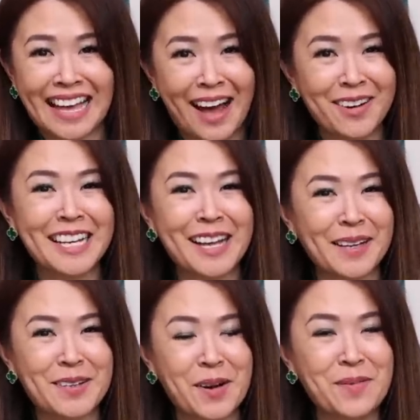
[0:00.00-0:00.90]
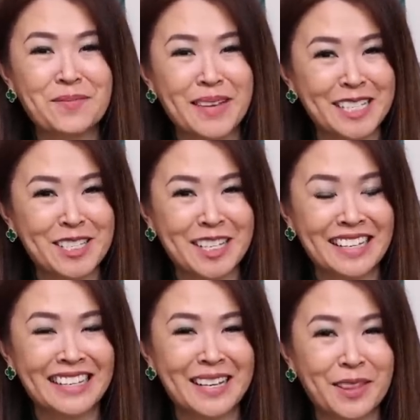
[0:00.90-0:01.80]
How can I not
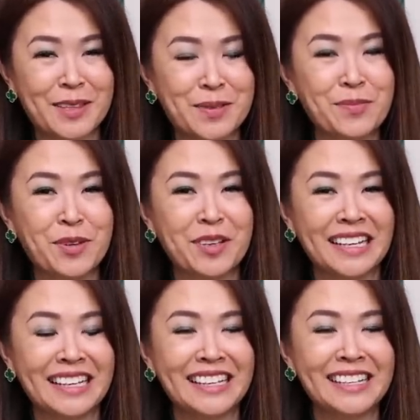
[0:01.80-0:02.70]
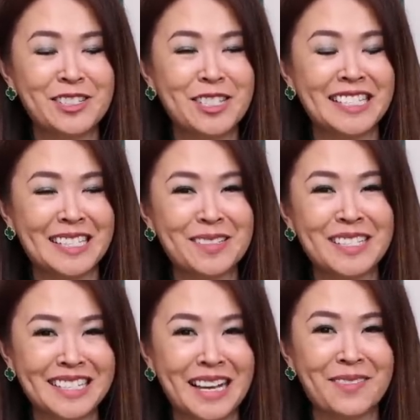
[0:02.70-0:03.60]
mention this beauty? She still
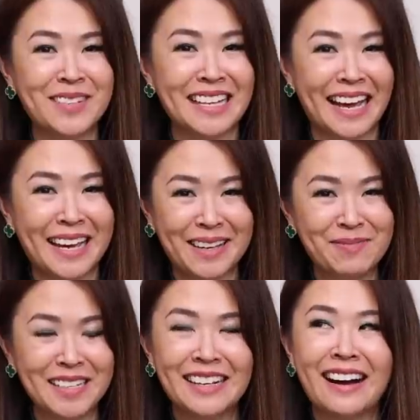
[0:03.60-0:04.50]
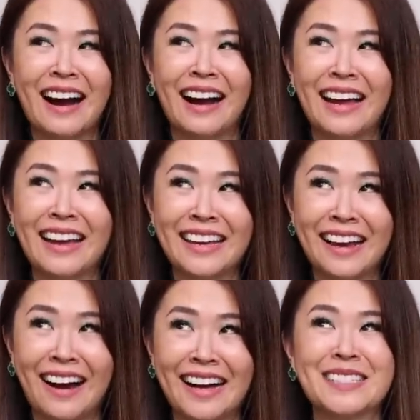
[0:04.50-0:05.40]
doesn't have a name. I
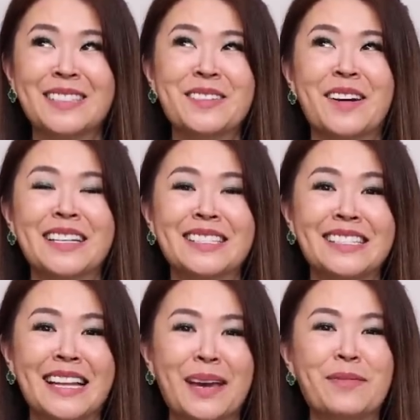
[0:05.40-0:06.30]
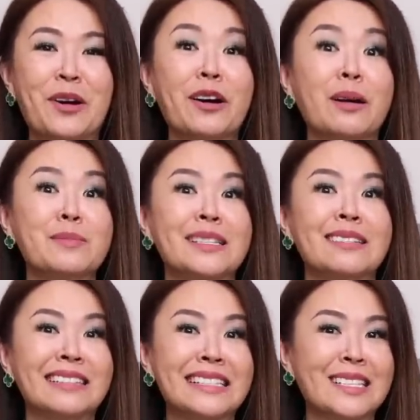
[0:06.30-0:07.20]
asked you guys to name her and I'm
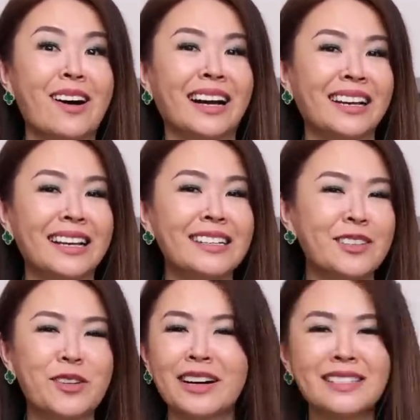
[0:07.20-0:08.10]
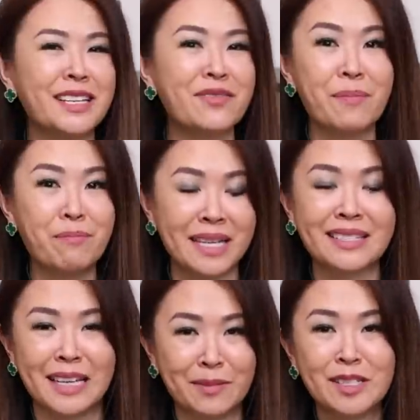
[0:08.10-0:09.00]
still deciding. You guys give the
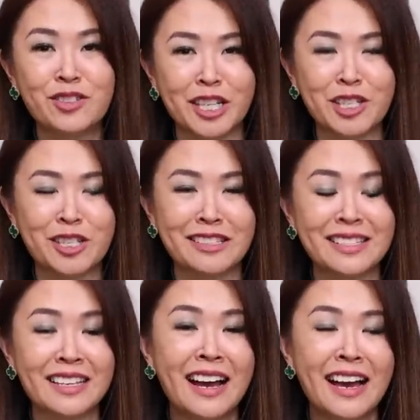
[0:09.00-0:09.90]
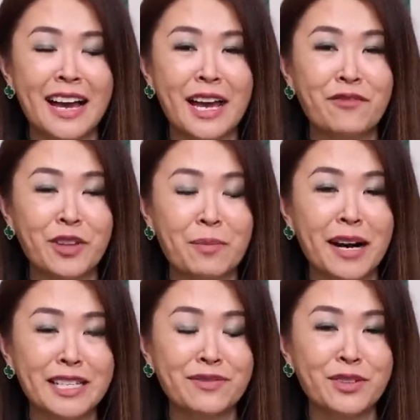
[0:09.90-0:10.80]
best name suggestions. And for the
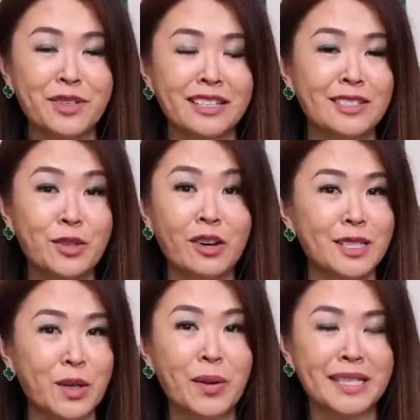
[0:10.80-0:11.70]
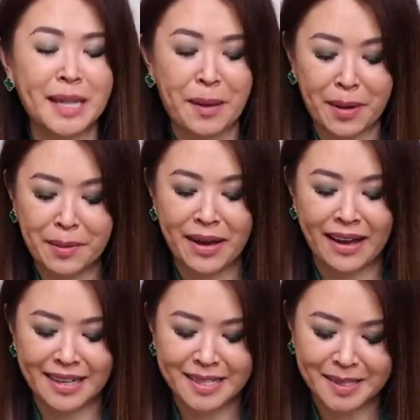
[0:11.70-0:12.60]
past few years, you guys always name my
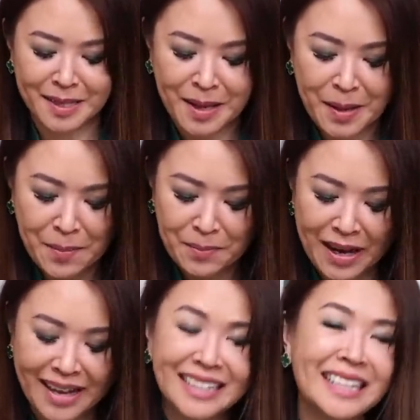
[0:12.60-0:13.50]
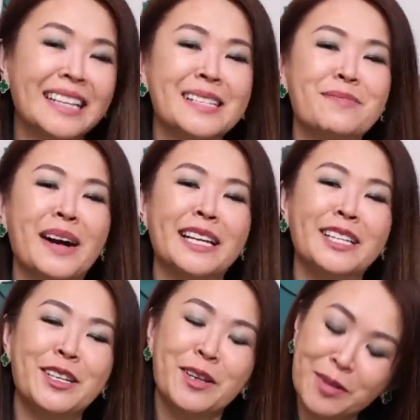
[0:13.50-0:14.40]
bags. But it is my
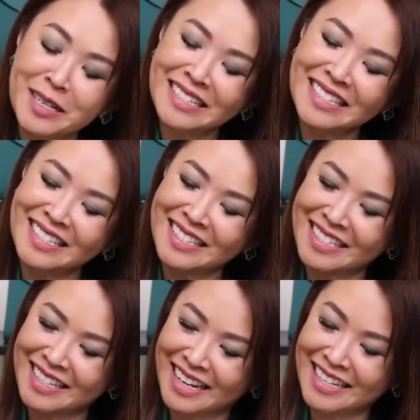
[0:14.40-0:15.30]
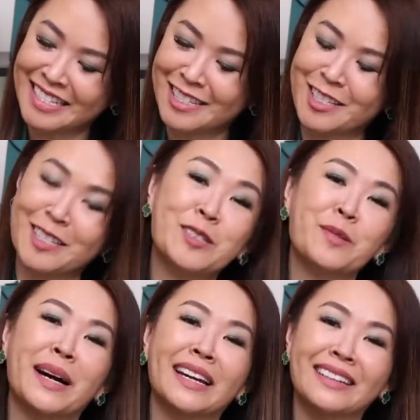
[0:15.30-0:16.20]
newest addition to
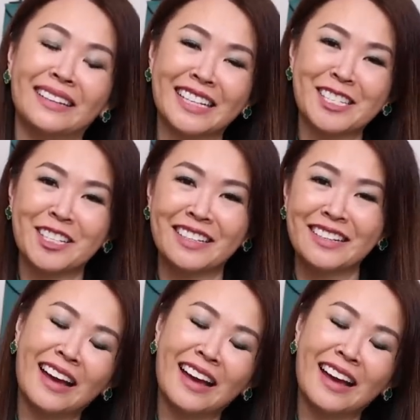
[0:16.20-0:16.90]
my collection.